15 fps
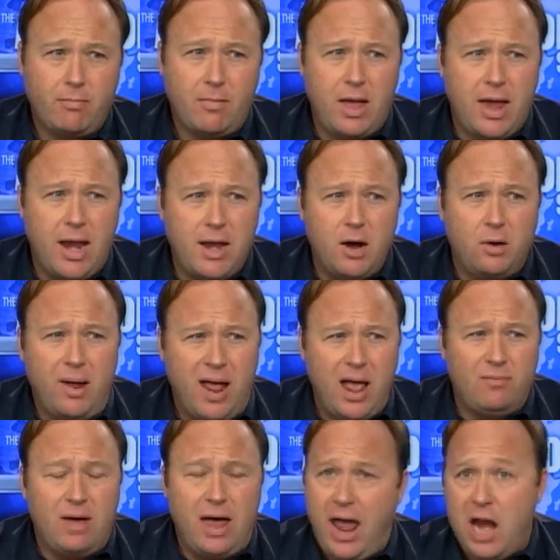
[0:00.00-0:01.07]
And I don't
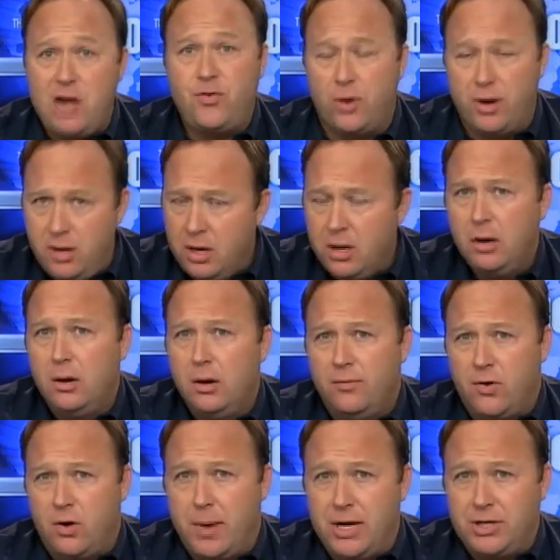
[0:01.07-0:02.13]
have a hatred
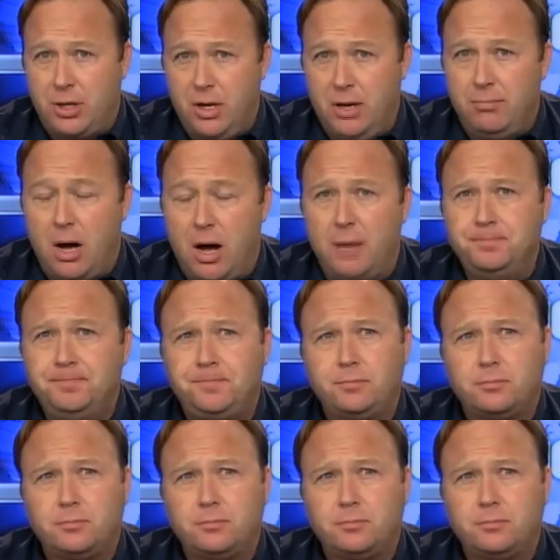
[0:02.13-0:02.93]
for Rush Limbaugh.